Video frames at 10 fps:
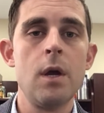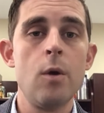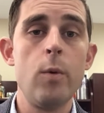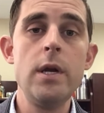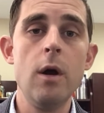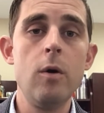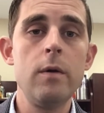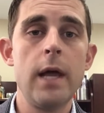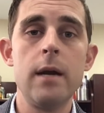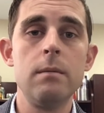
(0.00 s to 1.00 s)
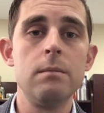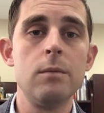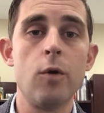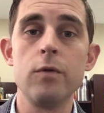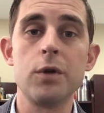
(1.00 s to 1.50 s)
We know that
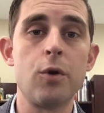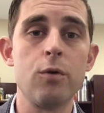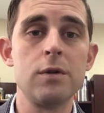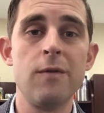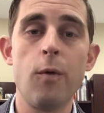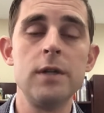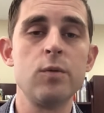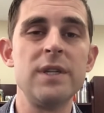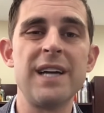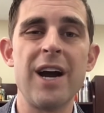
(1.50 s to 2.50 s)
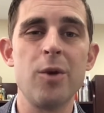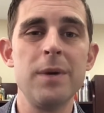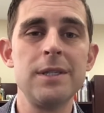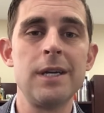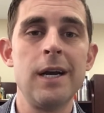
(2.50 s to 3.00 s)
over the course of one's
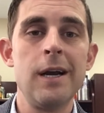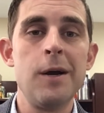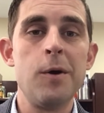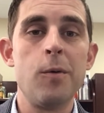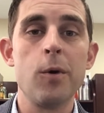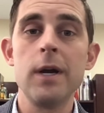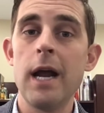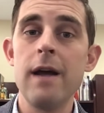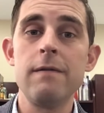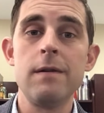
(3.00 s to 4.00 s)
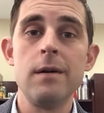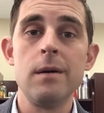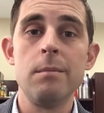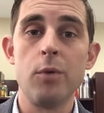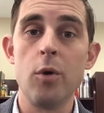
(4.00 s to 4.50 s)
retirement, we're going to have
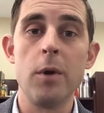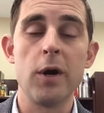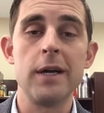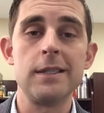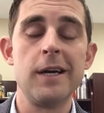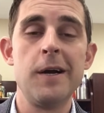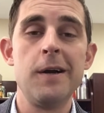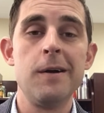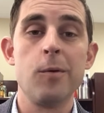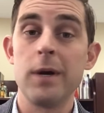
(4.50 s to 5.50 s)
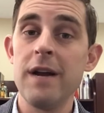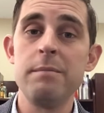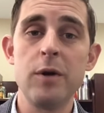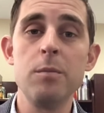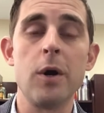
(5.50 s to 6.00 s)
bull markets, we're going to have
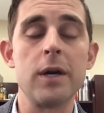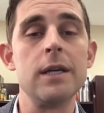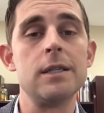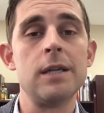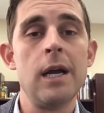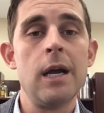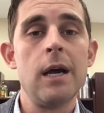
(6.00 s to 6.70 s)
bear markets,